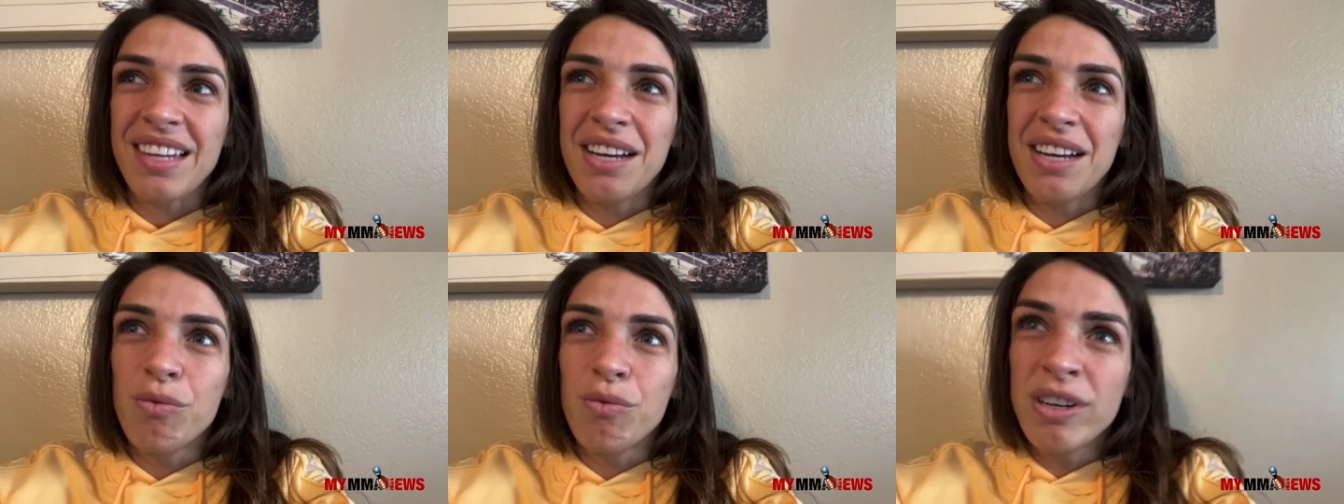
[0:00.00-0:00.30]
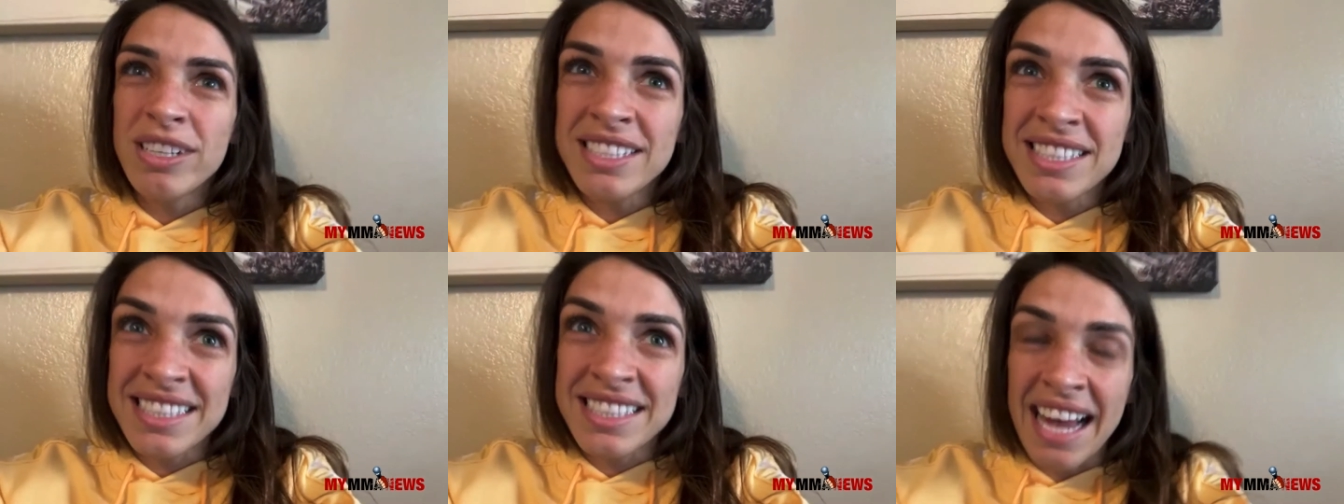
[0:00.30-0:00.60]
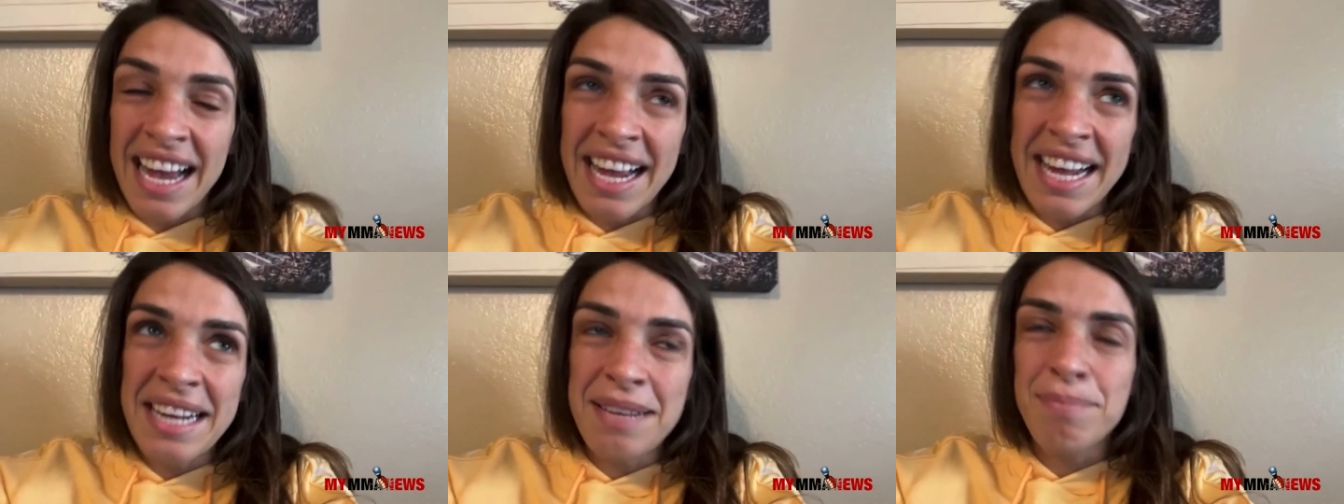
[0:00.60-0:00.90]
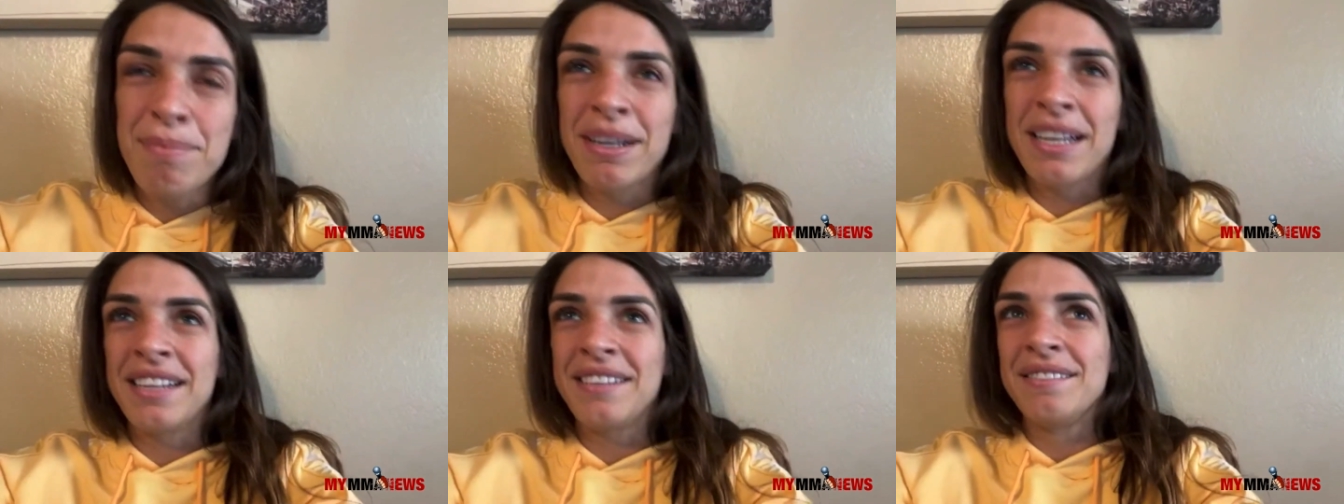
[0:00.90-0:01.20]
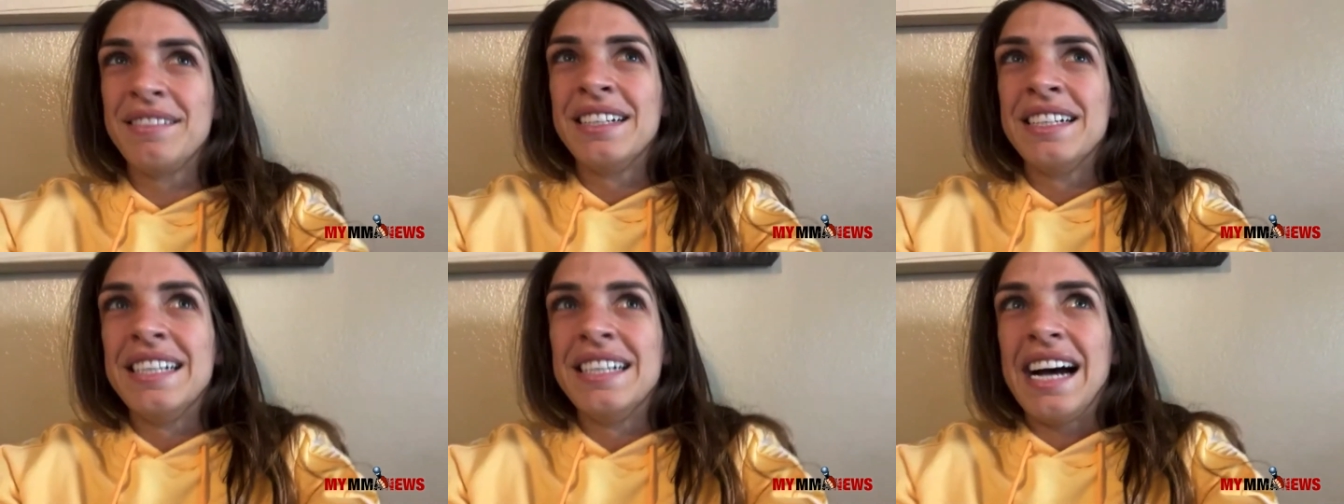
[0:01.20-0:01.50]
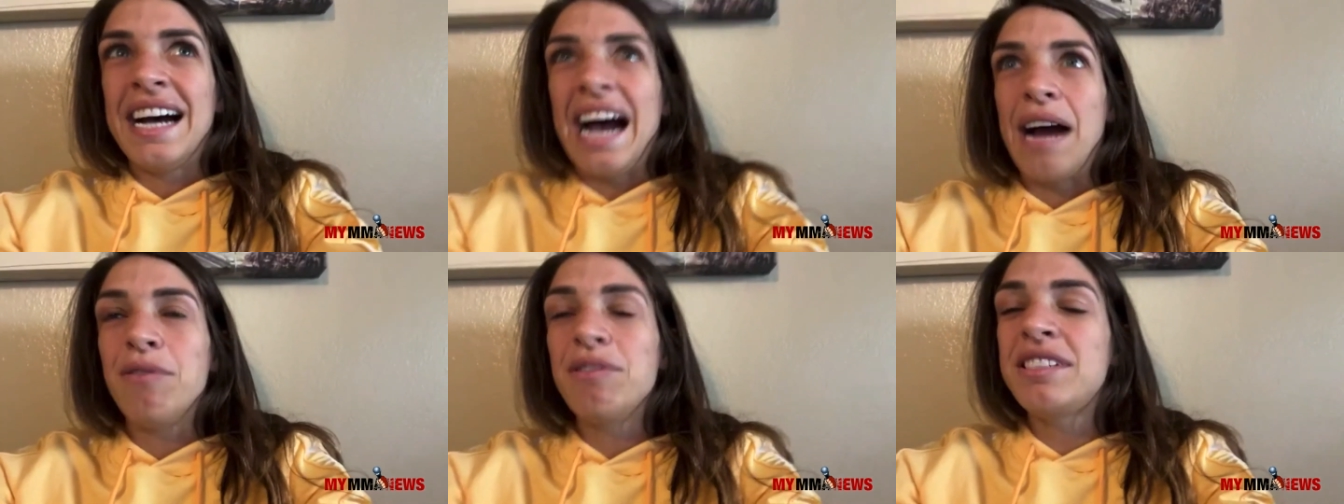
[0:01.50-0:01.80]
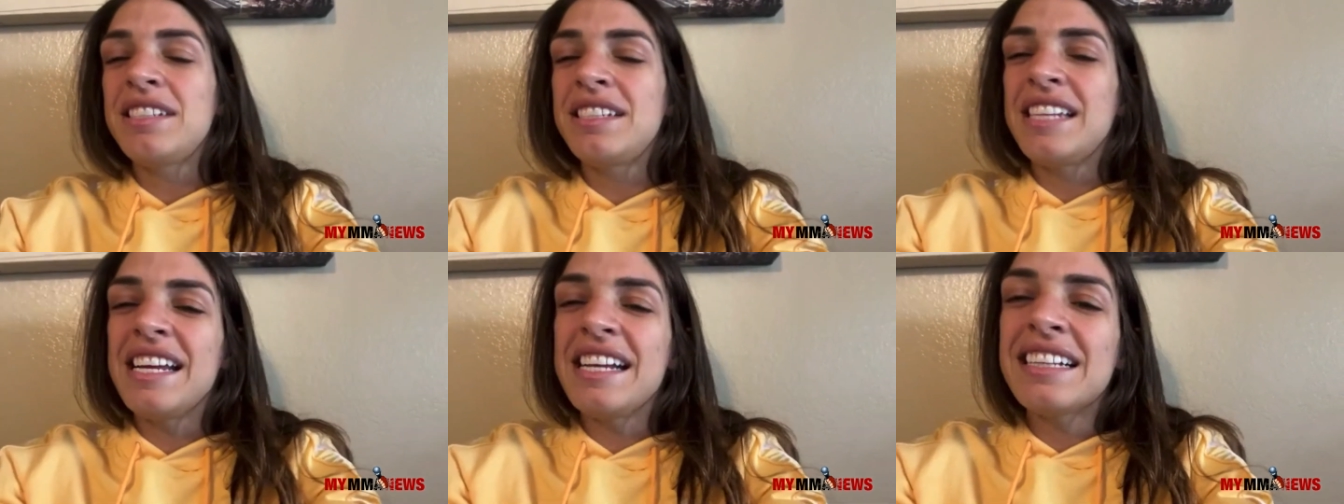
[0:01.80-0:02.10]
was tight, but I was
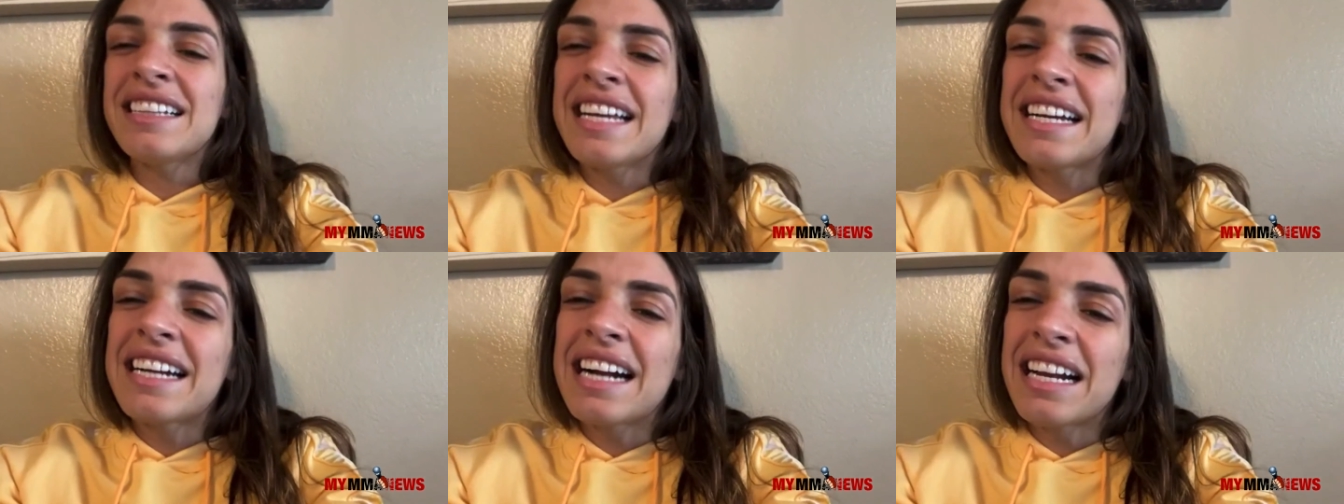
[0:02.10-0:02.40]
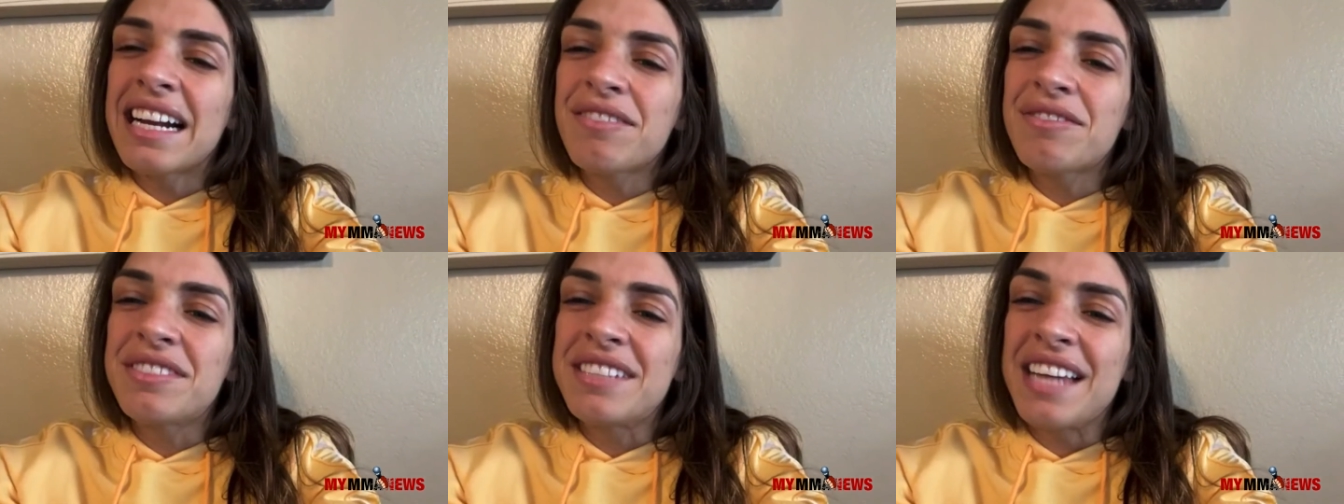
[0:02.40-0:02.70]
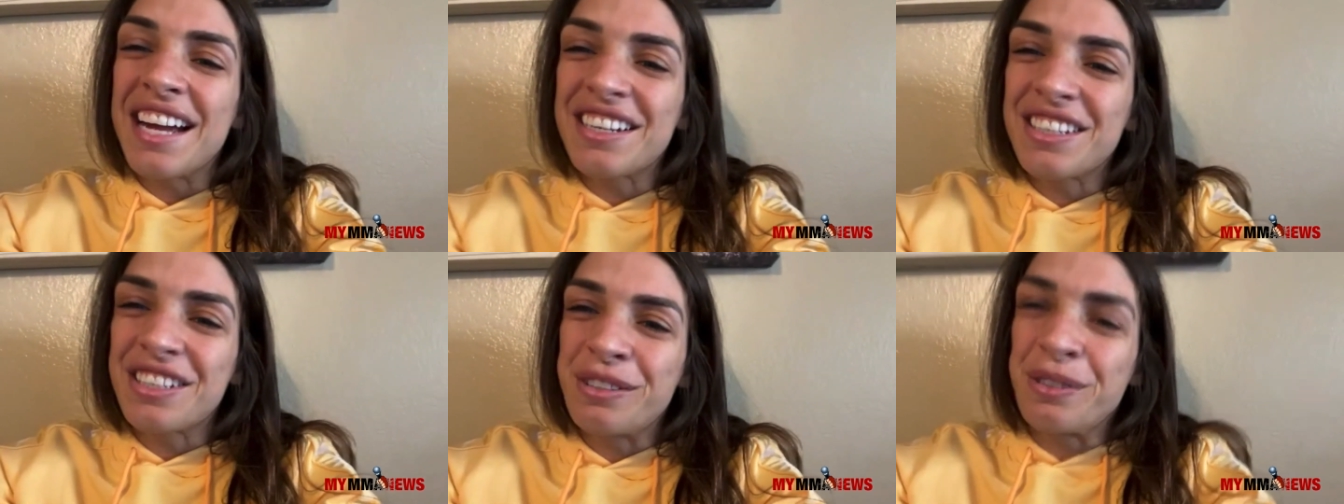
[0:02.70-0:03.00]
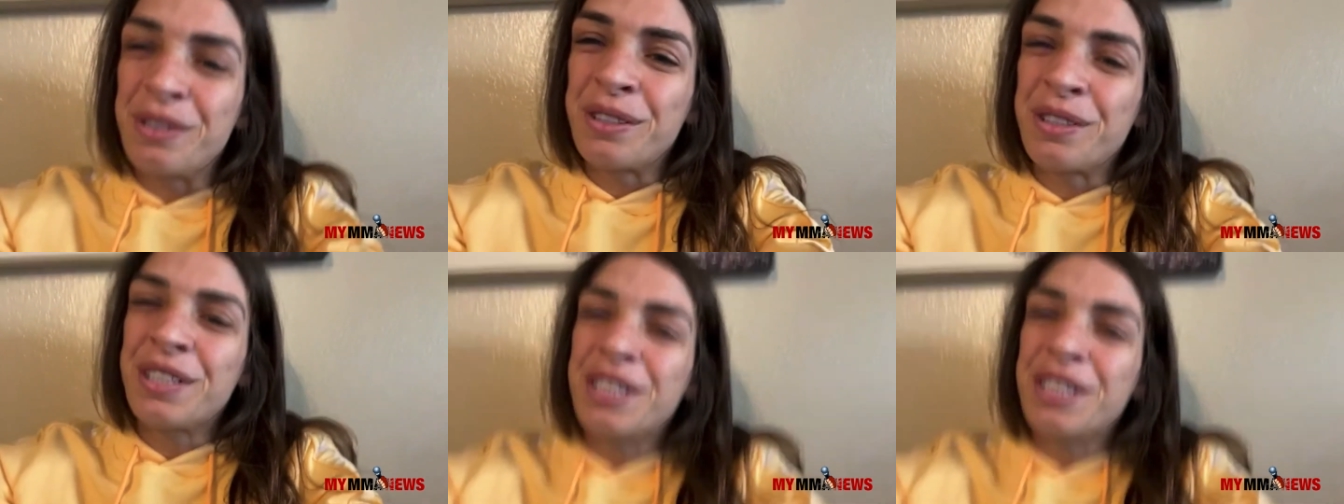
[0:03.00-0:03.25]
staying like kind of technical,